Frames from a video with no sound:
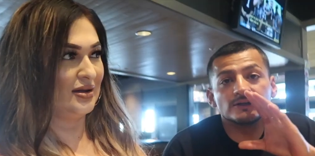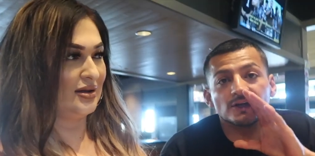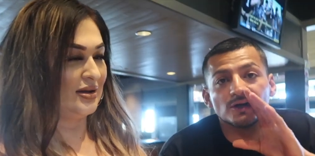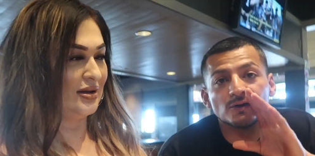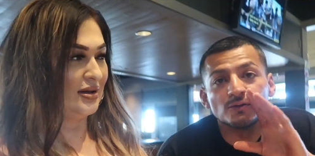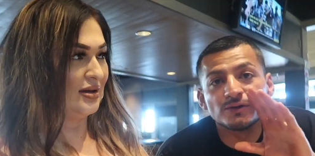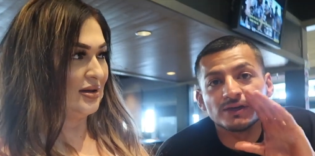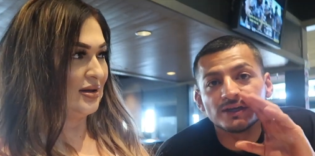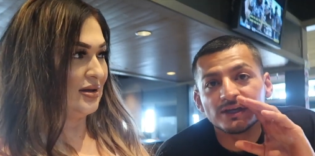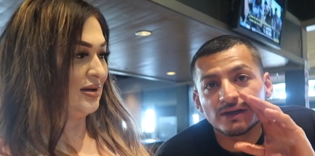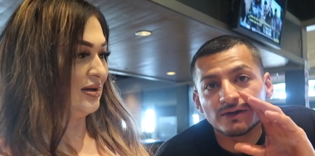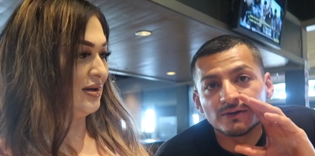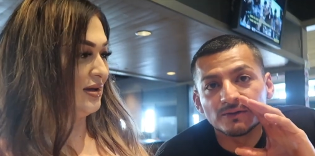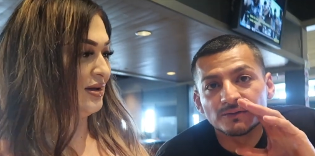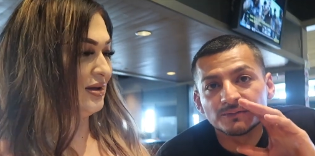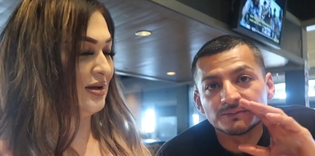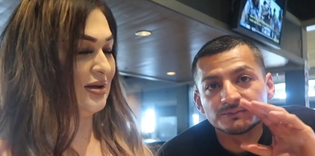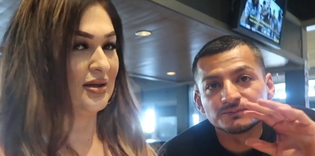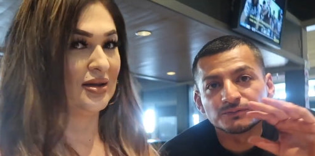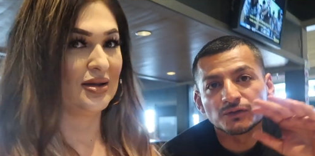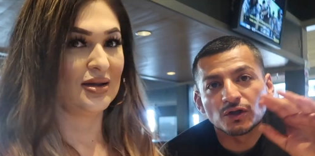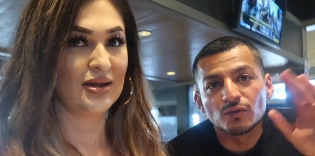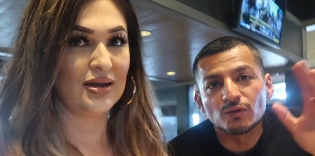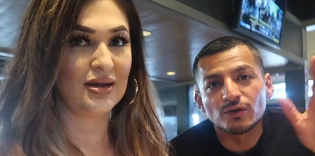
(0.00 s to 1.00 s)
Speaker 1: No, we
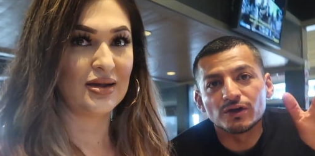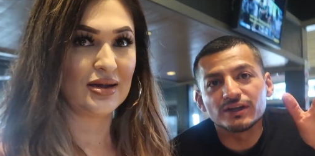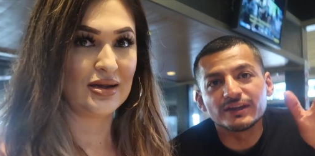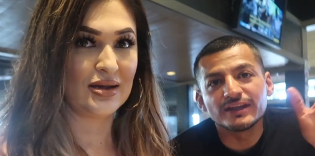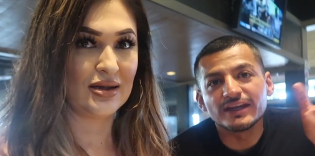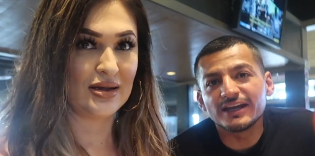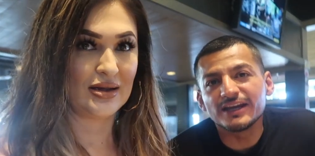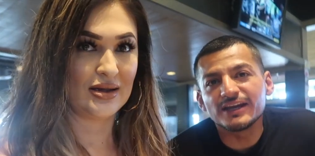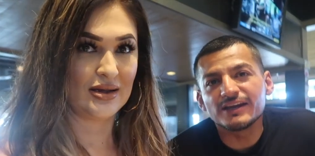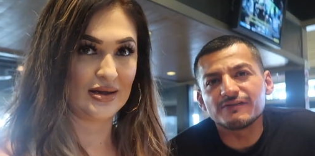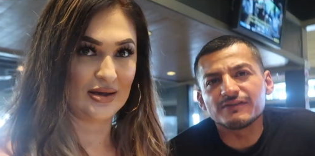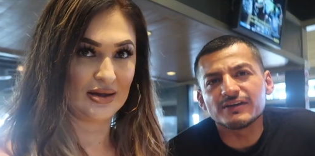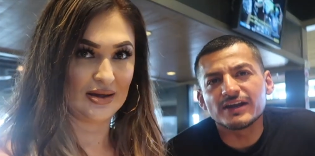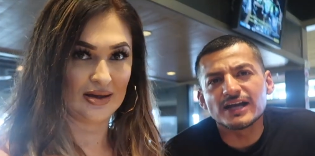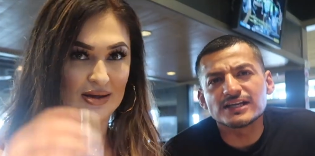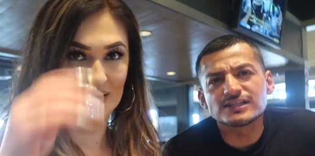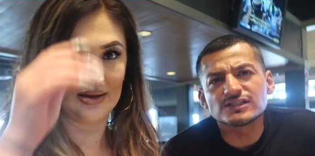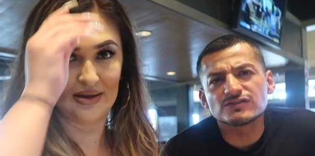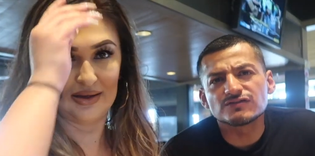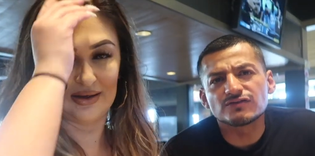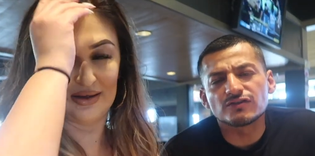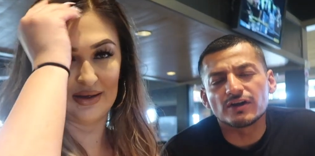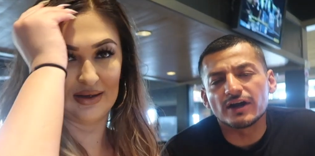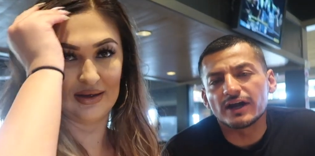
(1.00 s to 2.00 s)
we didn't even ask
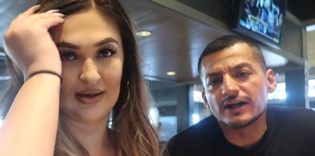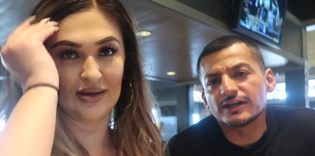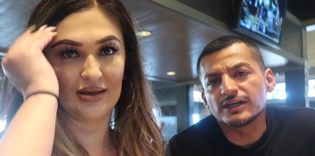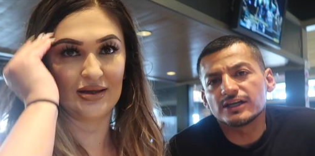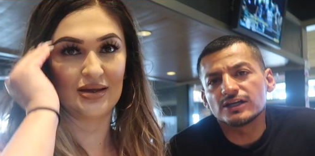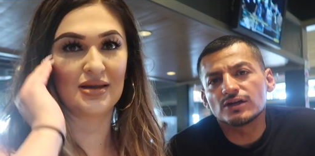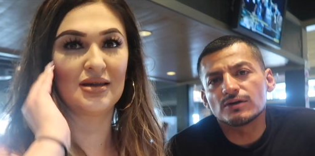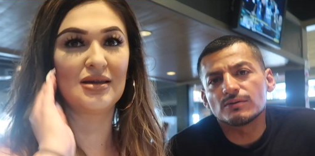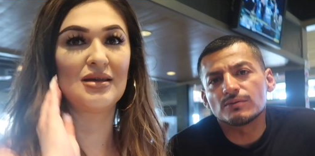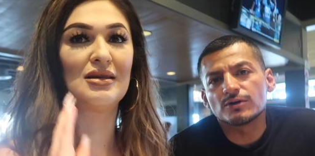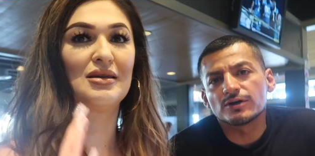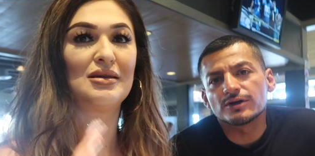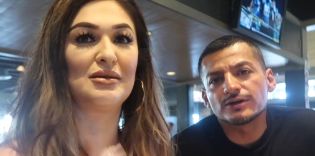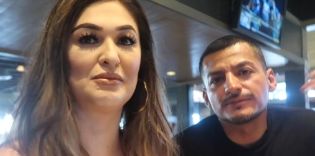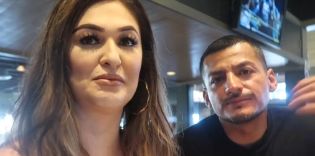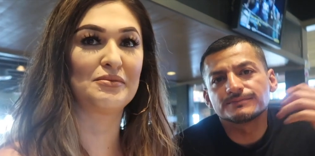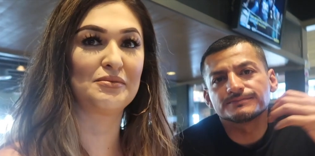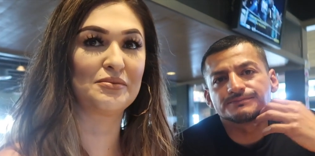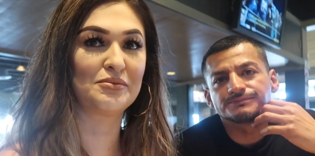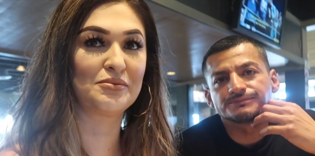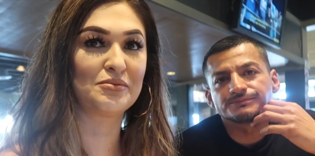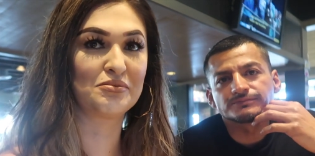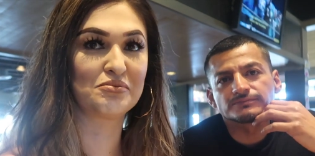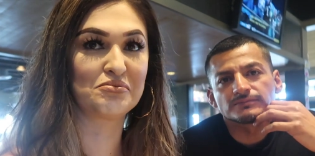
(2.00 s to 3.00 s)
for ID number.
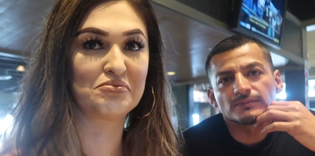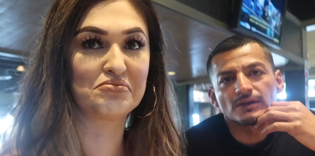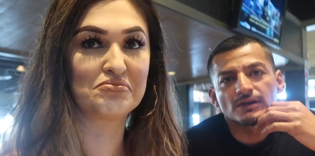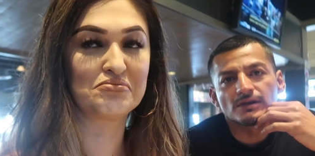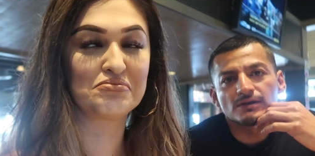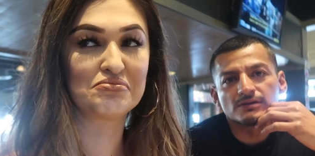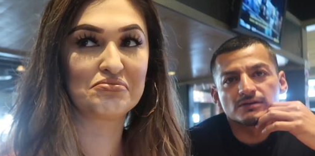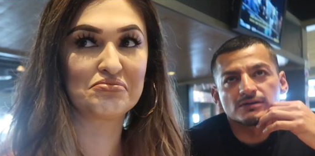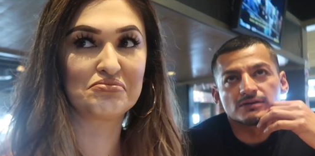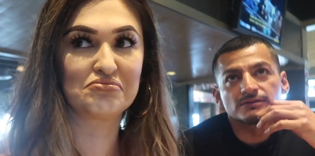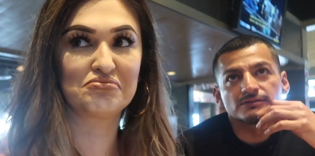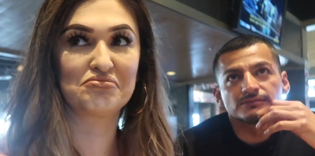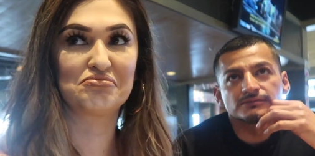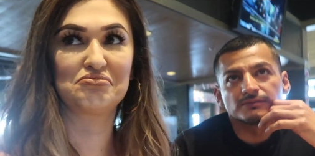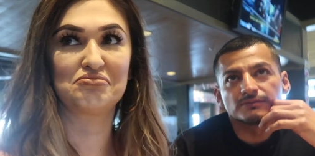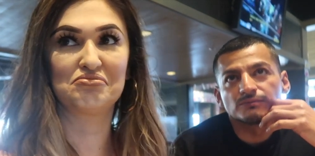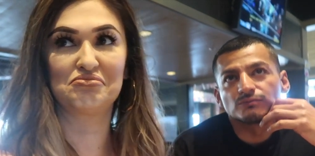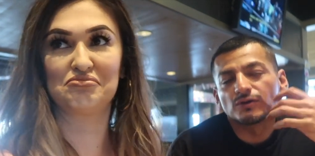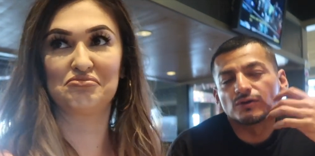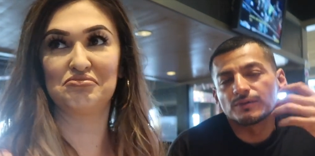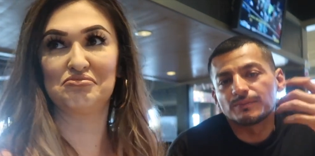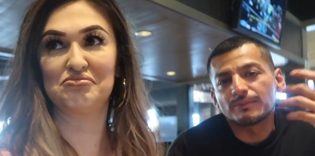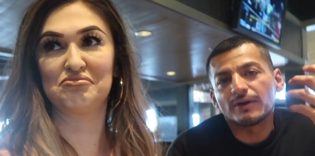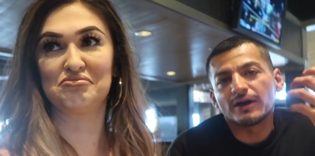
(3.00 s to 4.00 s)

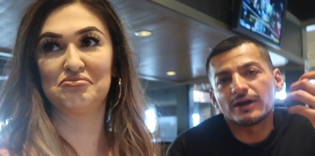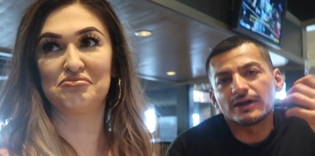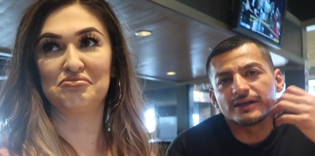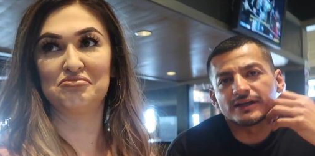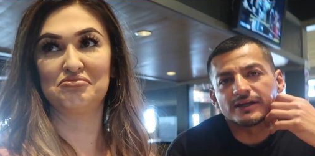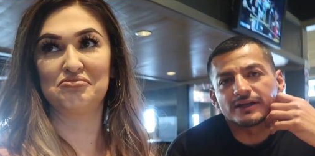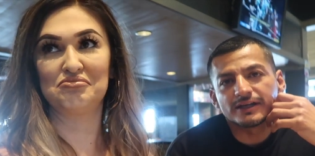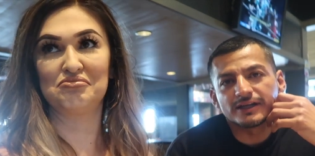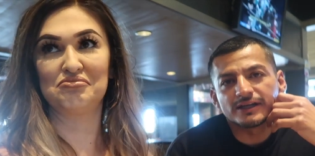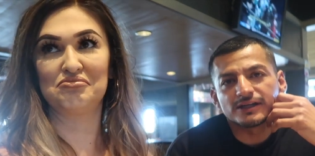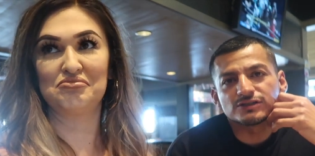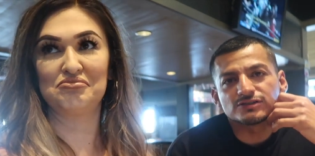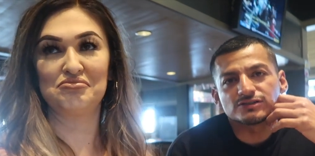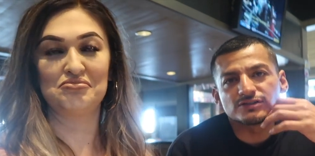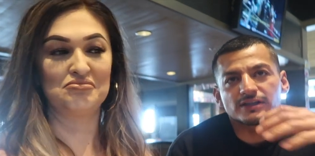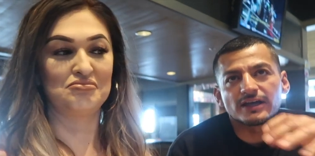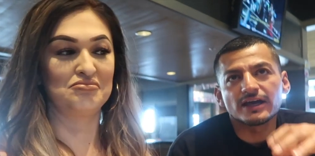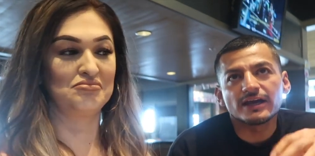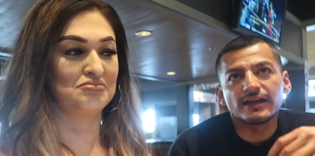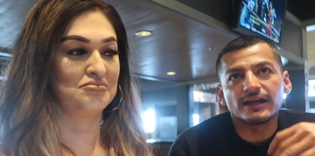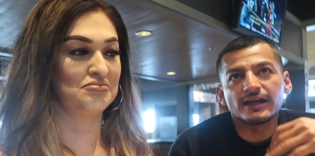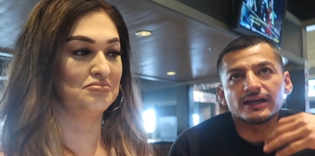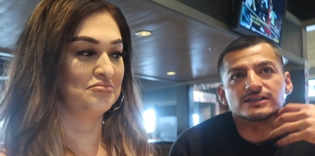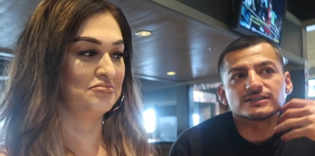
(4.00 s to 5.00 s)
Party, you get into that
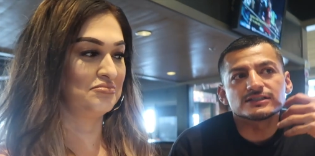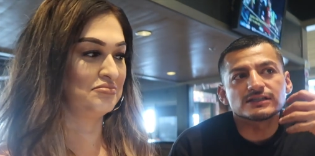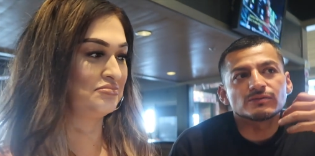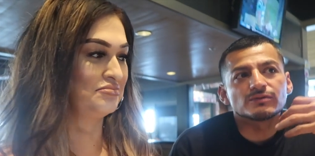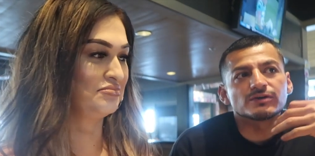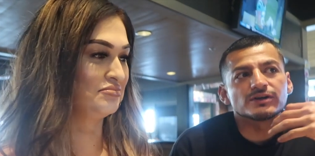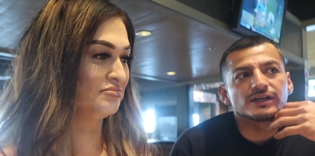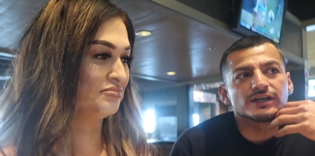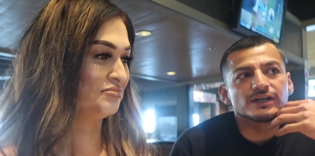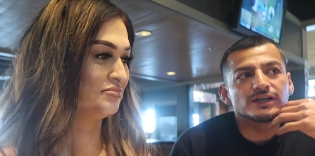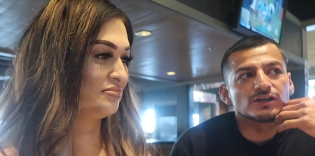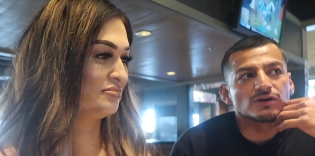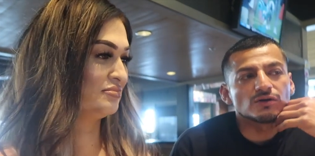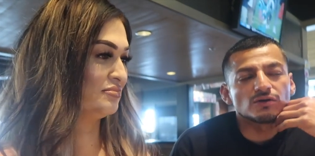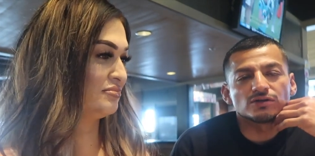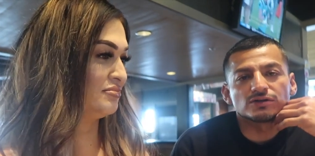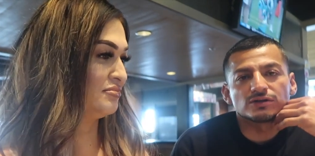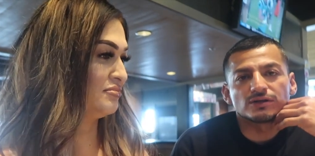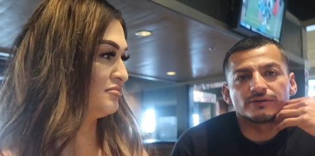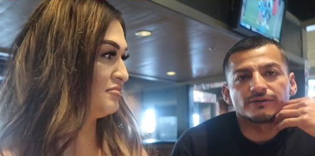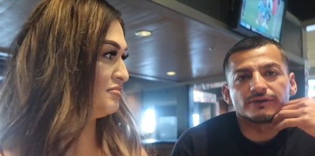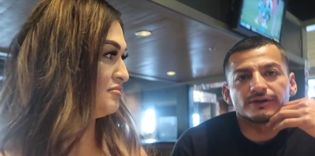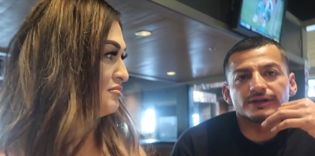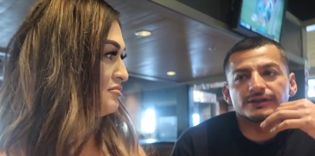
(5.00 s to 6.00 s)
ID number
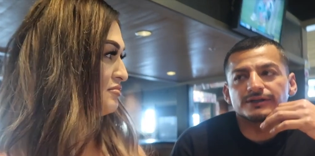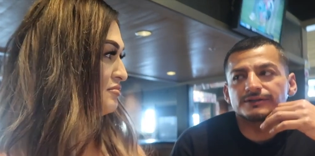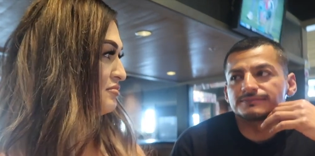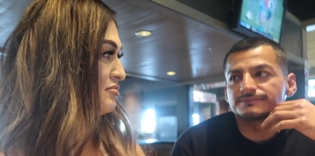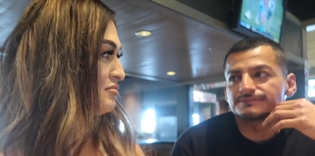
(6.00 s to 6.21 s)
already.